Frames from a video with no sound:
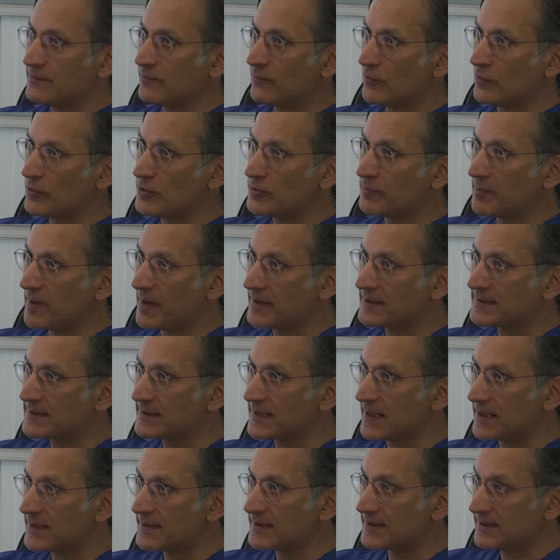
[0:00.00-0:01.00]
voice box
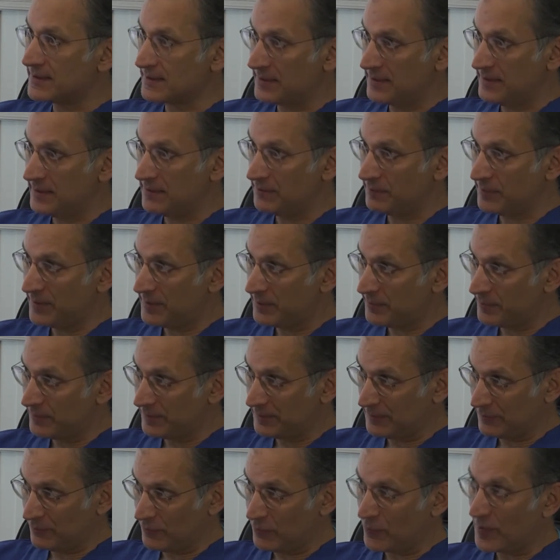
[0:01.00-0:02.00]
cancers in
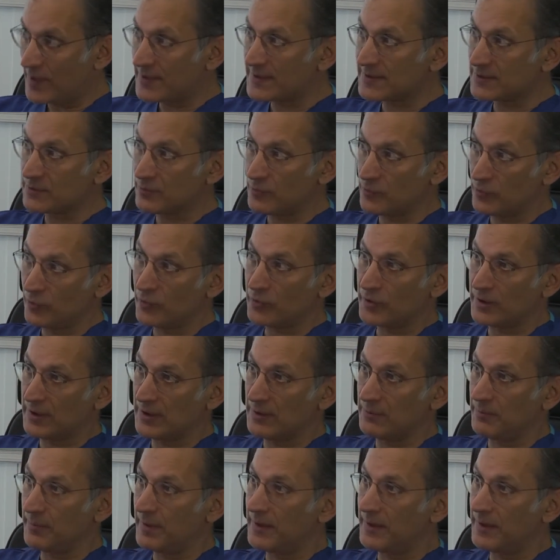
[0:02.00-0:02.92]
people who are smoking,